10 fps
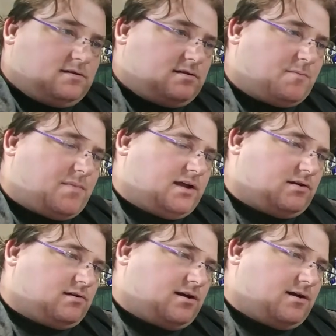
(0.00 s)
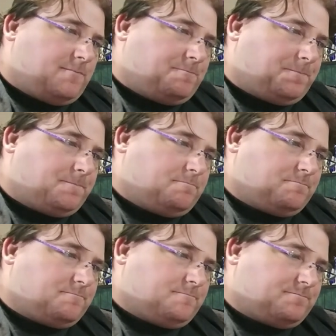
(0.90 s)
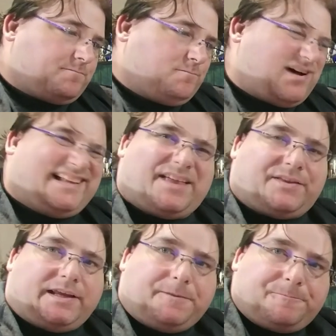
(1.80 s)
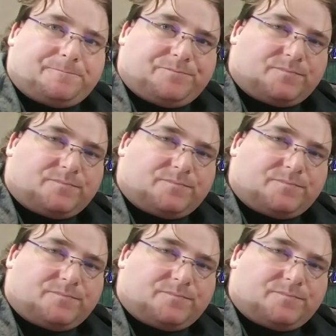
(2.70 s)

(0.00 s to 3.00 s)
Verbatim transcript: Not Mylar, um, polyethylene.